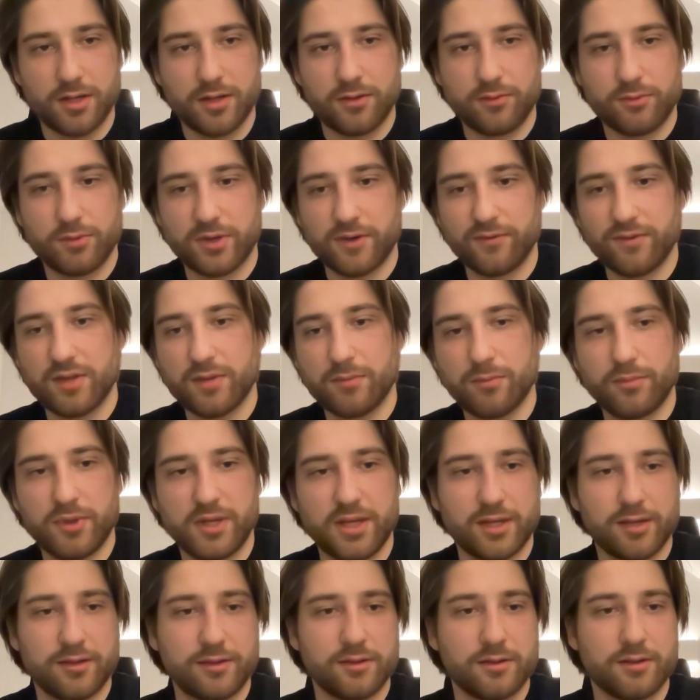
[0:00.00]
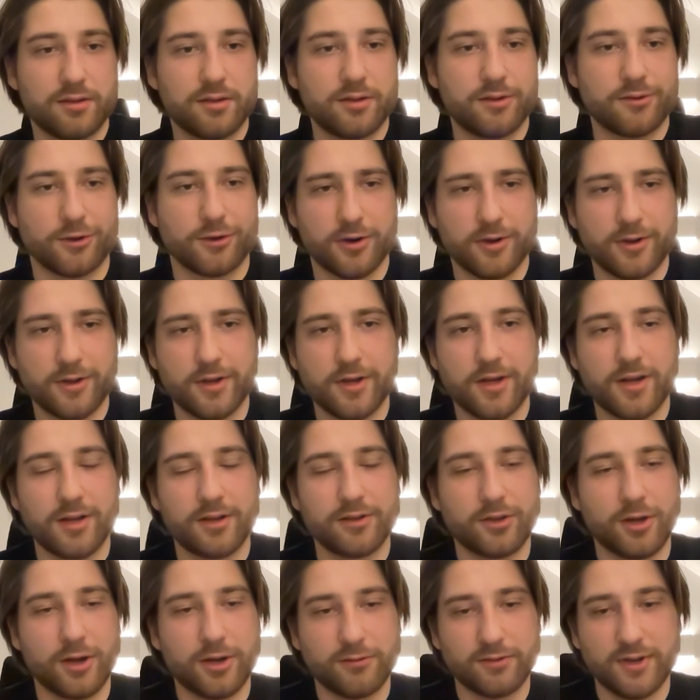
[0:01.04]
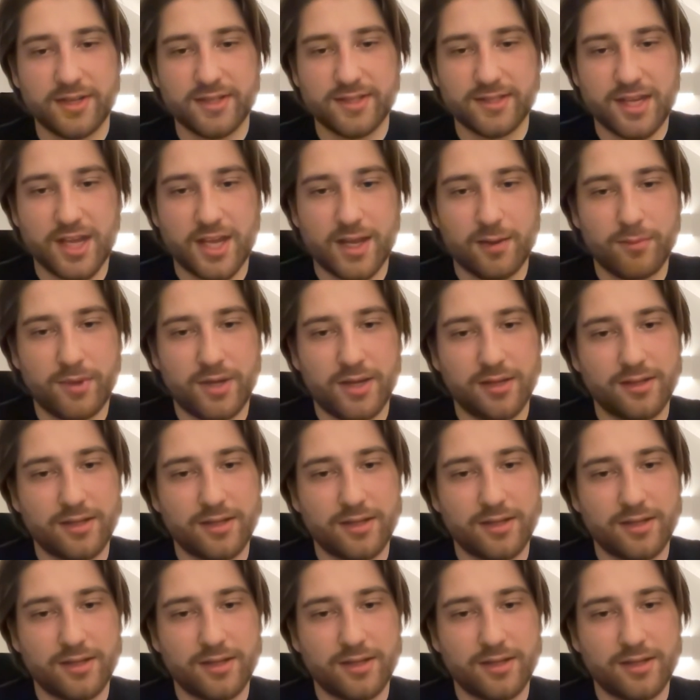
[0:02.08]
One of them being dog race gaming.